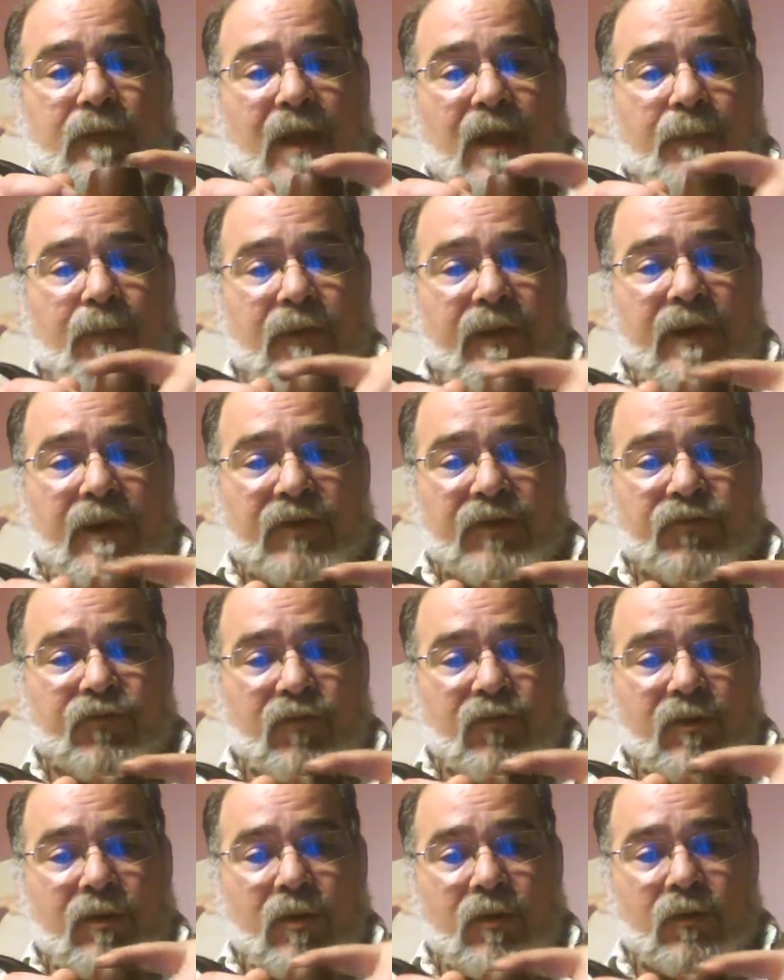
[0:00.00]
I put
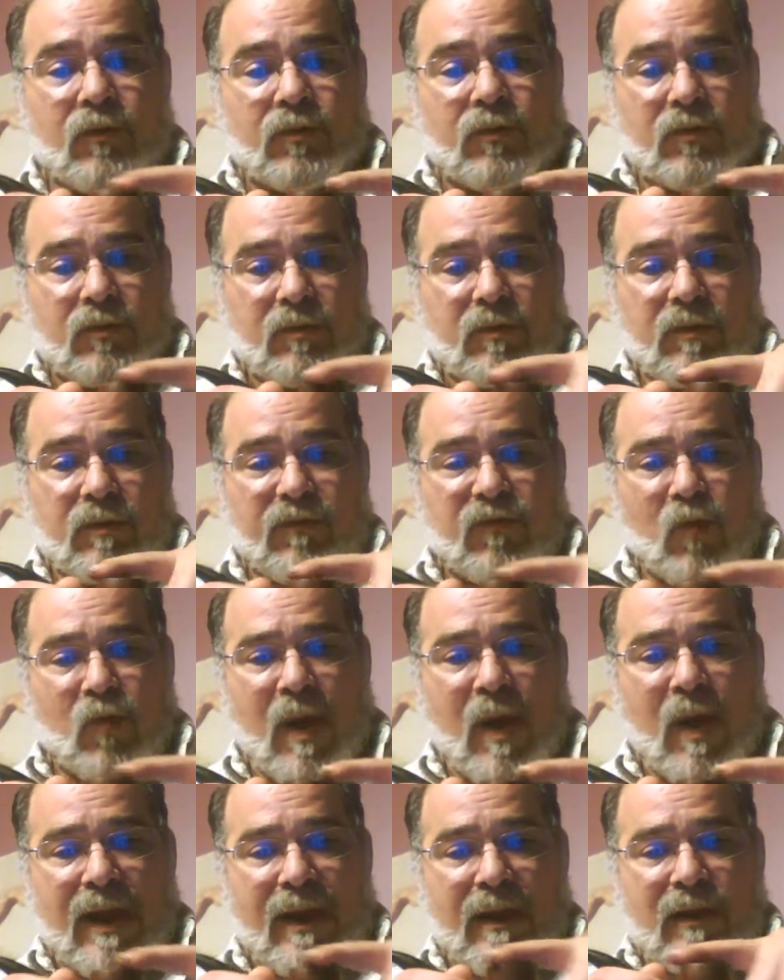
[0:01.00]
extra coats of
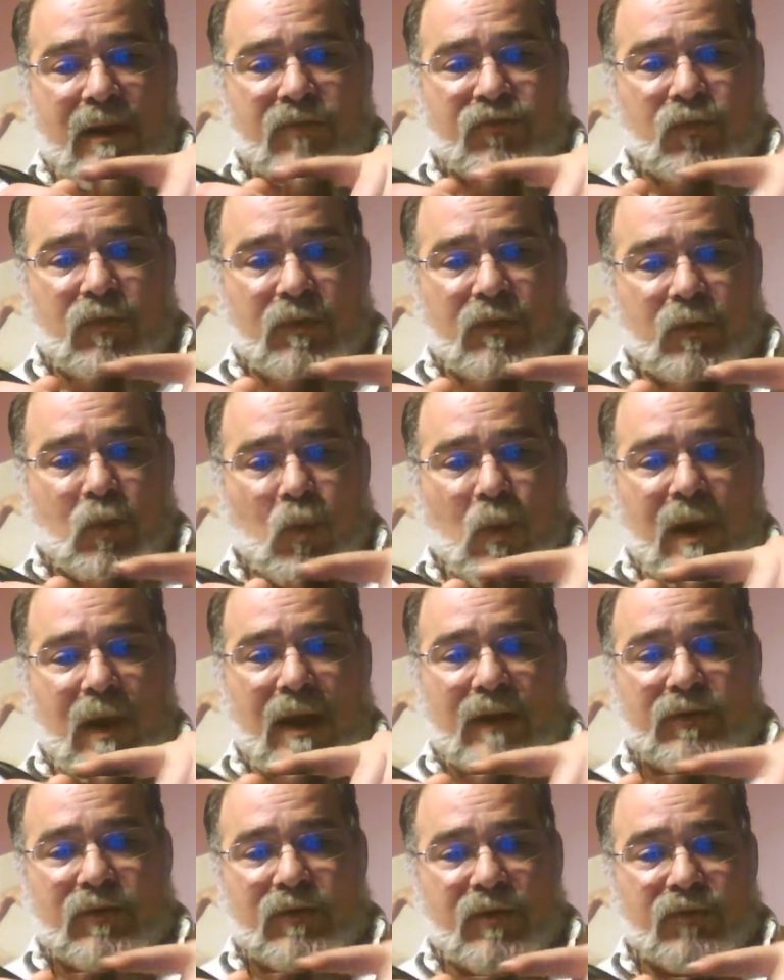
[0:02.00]

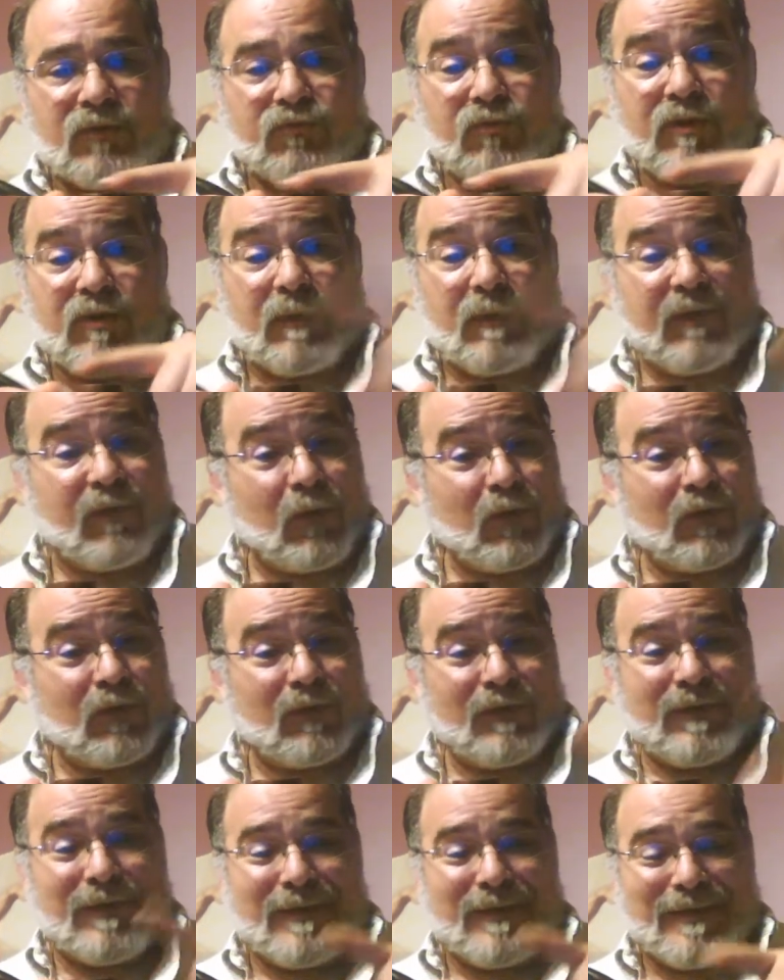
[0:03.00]
wax on the rim. I've
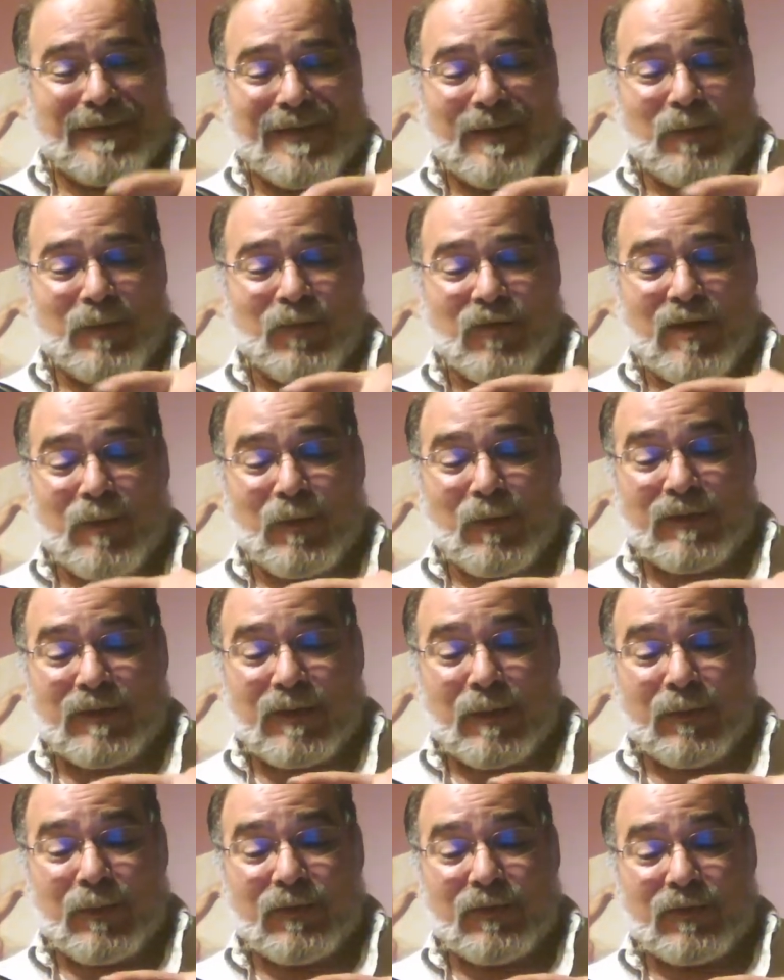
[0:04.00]
always had a problem with
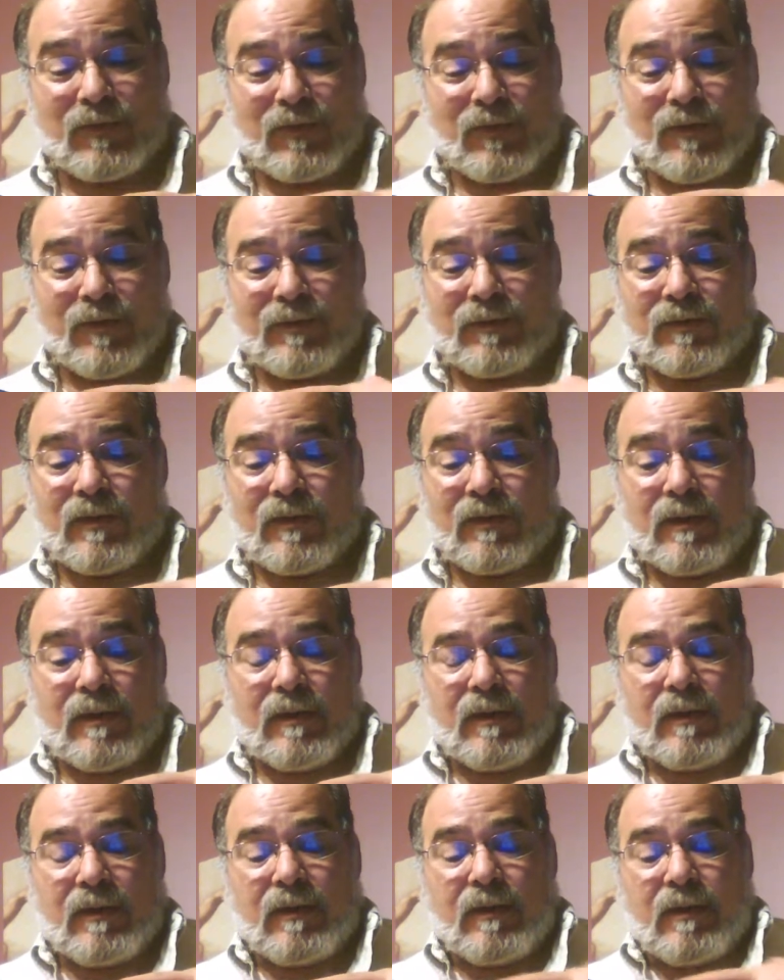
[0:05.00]
W's and all this.
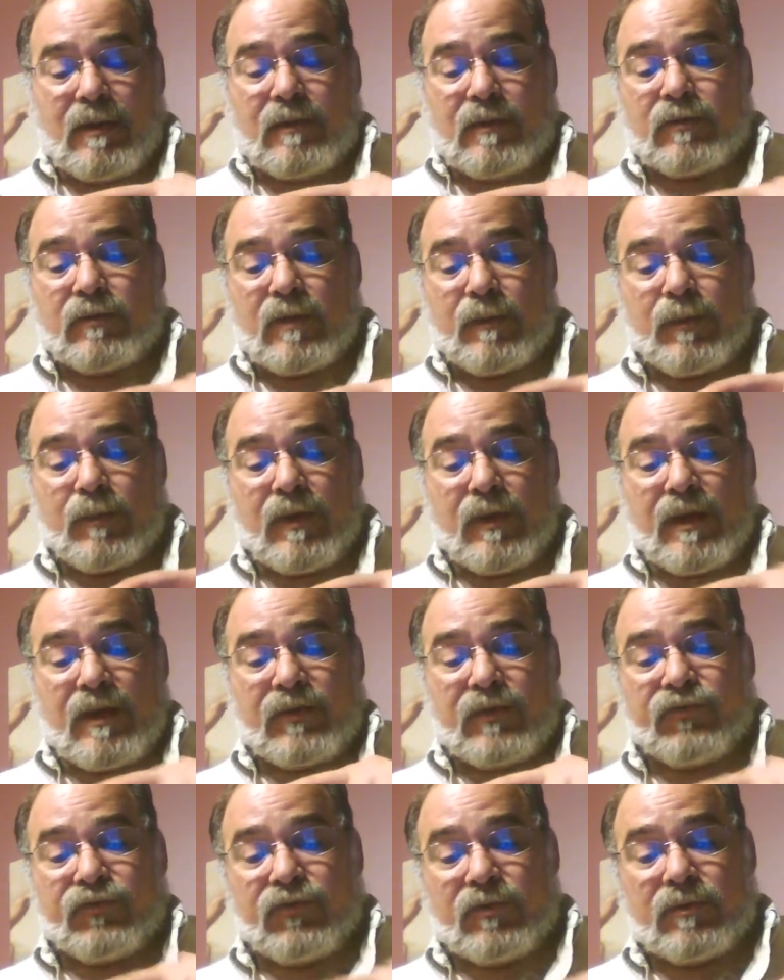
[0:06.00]
So I put
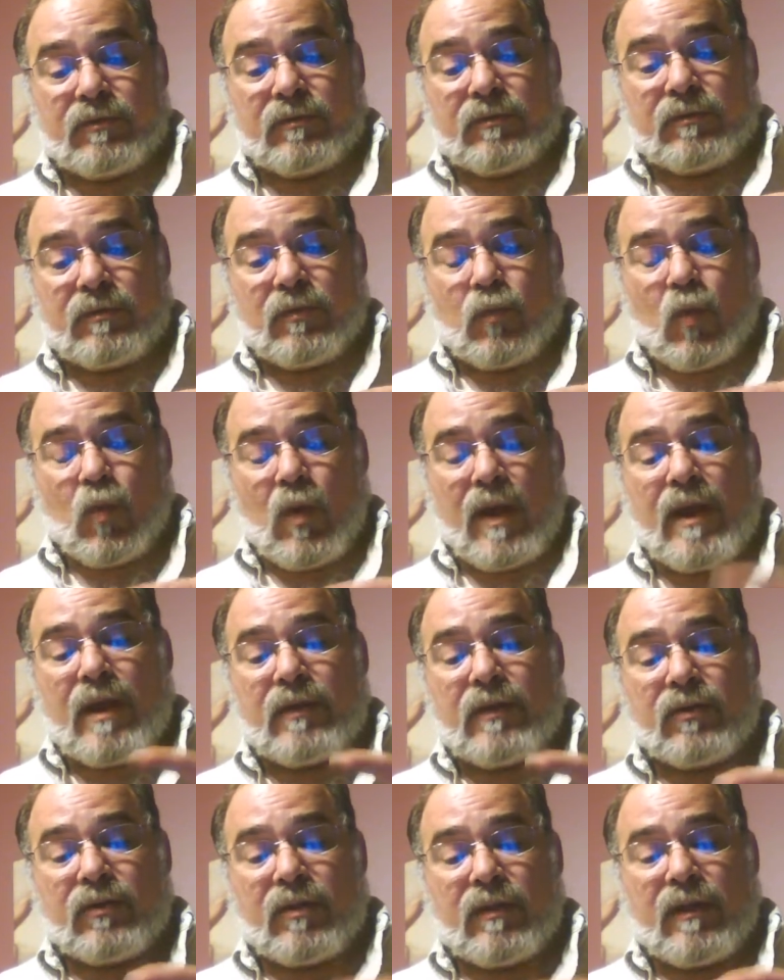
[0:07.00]
extra
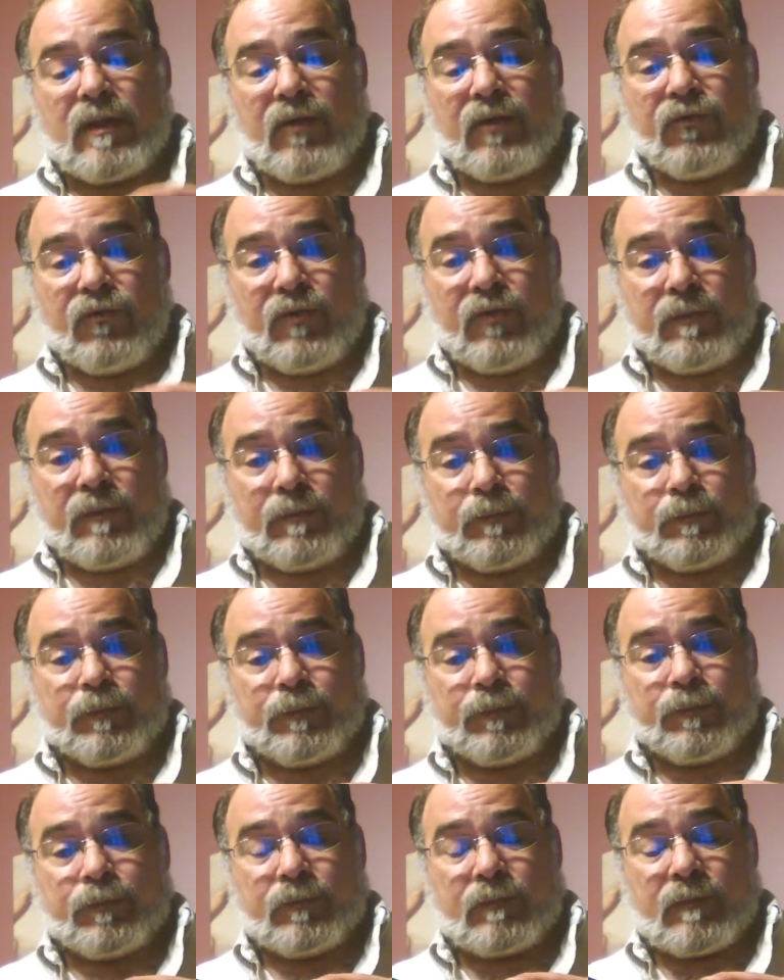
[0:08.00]
wax on that rim,
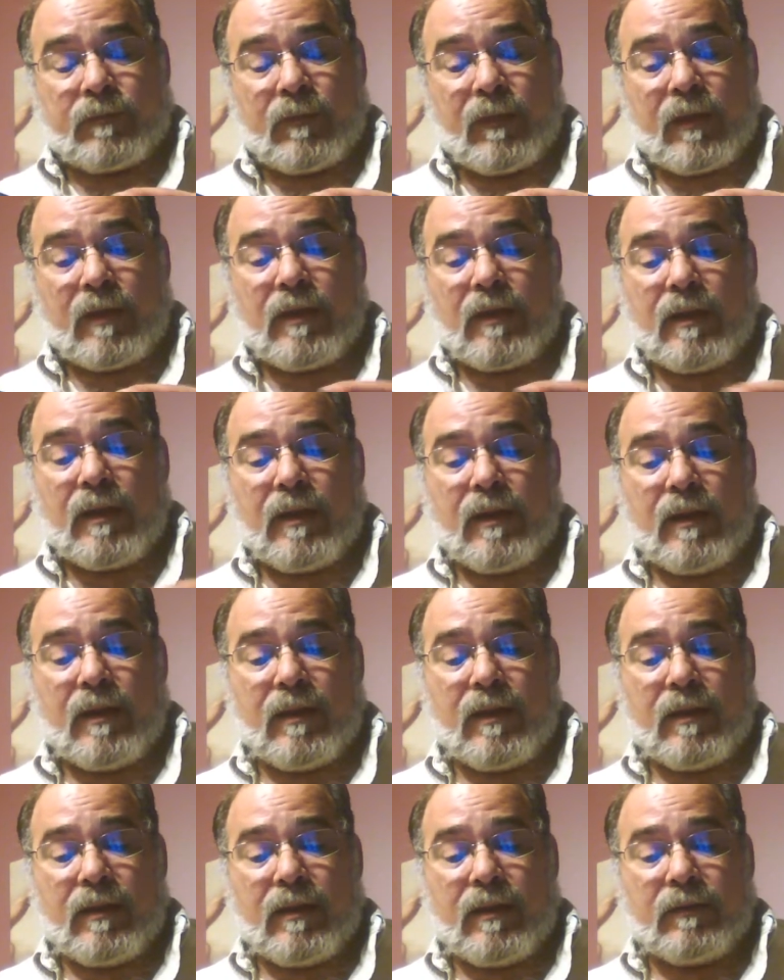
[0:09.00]

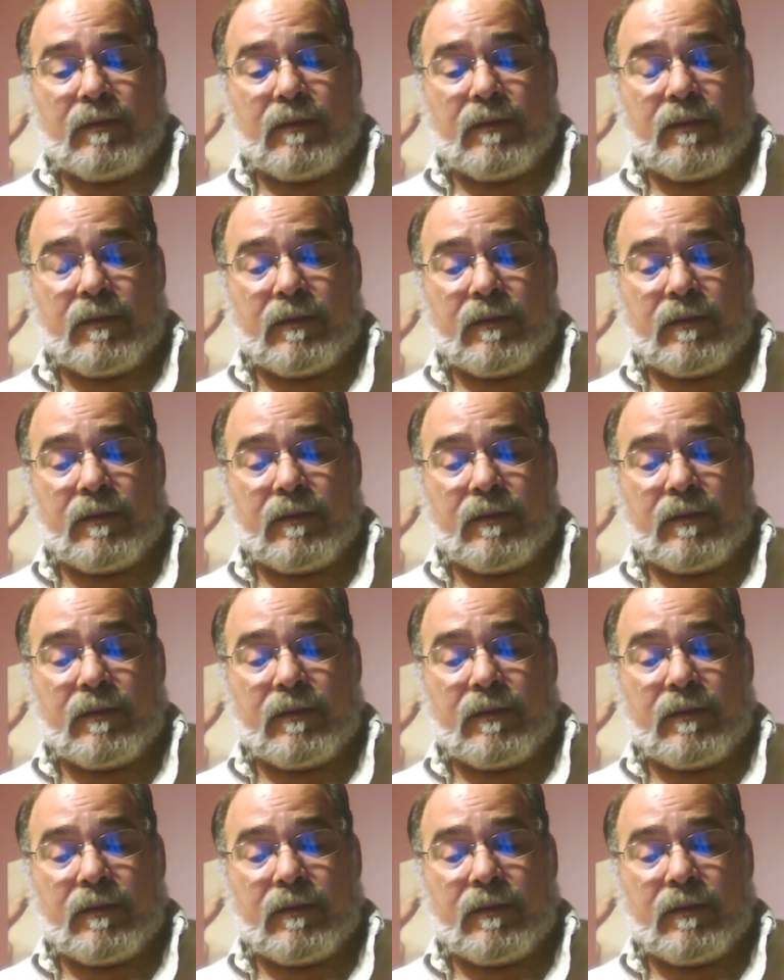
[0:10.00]
and